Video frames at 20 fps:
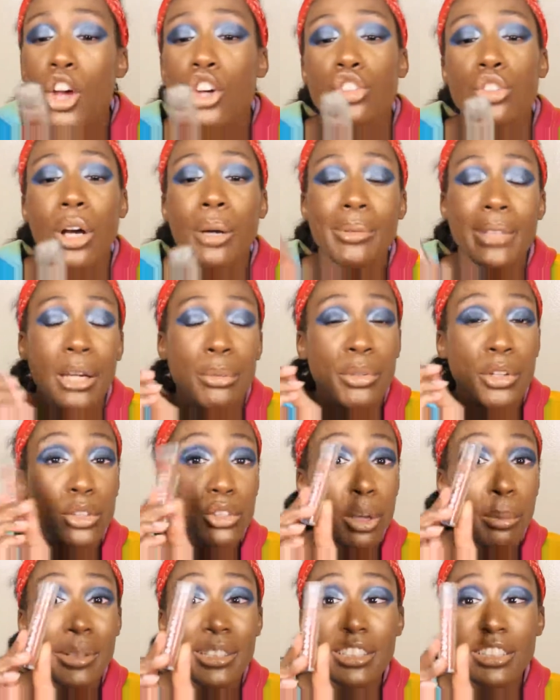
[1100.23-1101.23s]
So I was like, we're going to
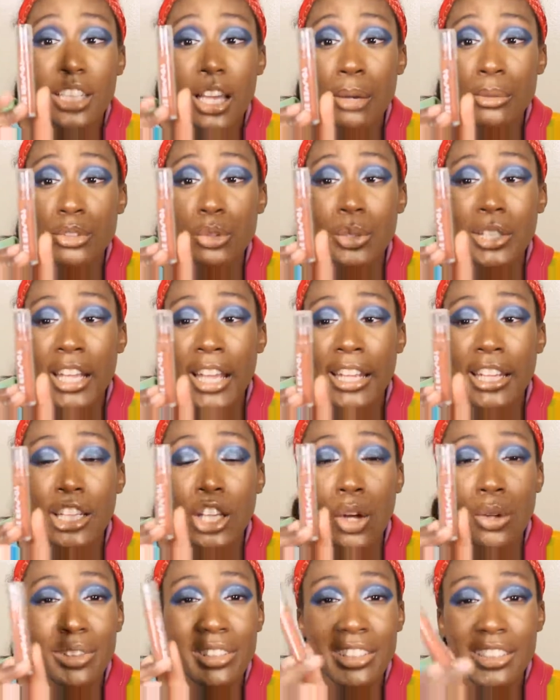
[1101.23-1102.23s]
talk about this Tower 28
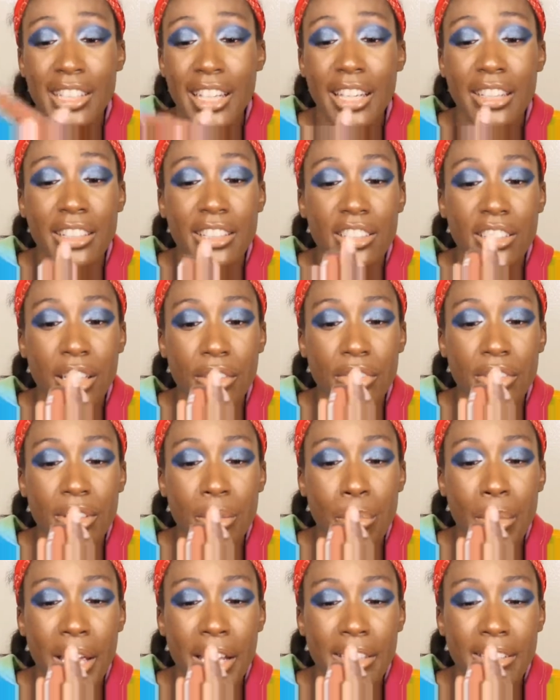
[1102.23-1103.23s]
gloss instead. This stuff is
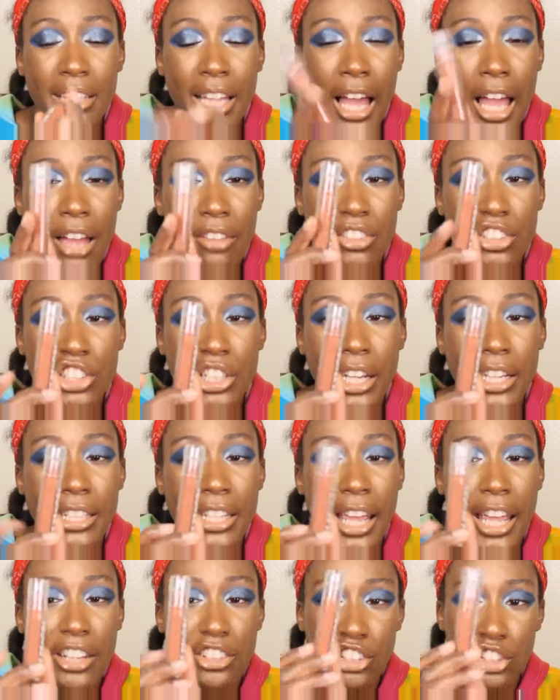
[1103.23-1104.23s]
amazing. I have the shade
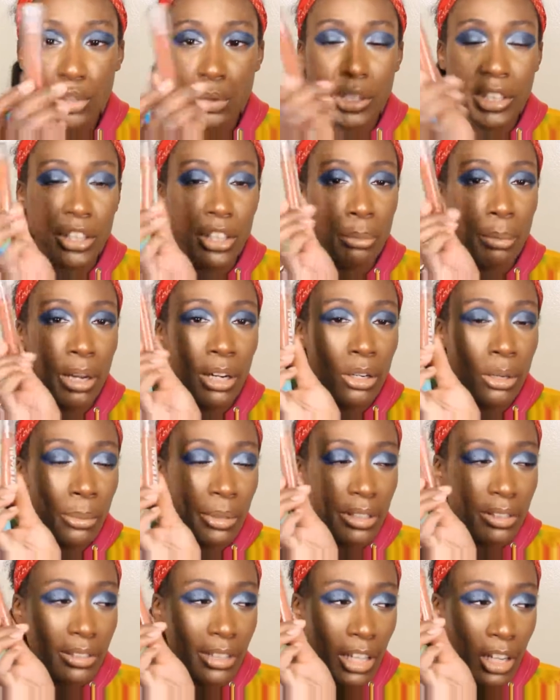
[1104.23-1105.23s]
Cashew here in my
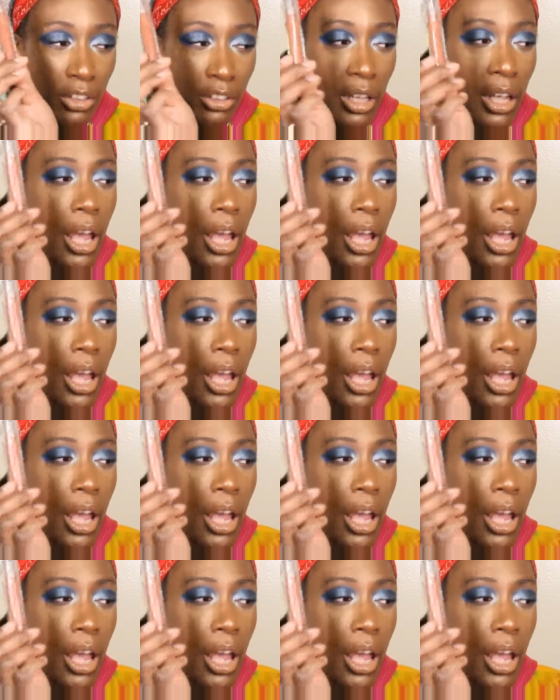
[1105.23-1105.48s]
grandmother's house,